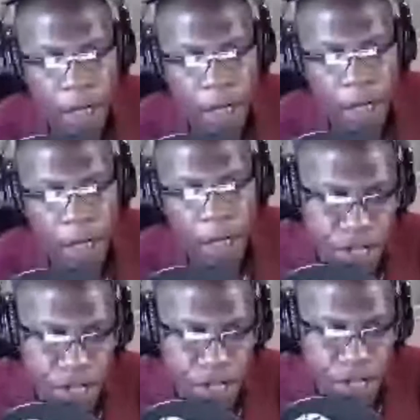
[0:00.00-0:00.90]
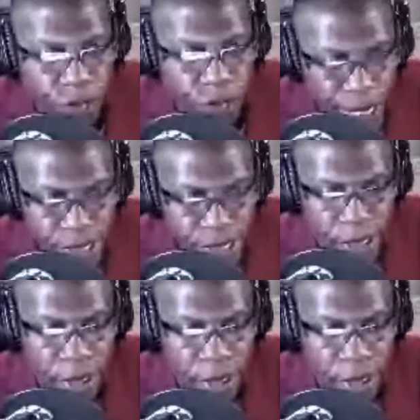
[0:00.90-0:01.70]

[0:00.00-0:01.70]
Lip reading: We are still facing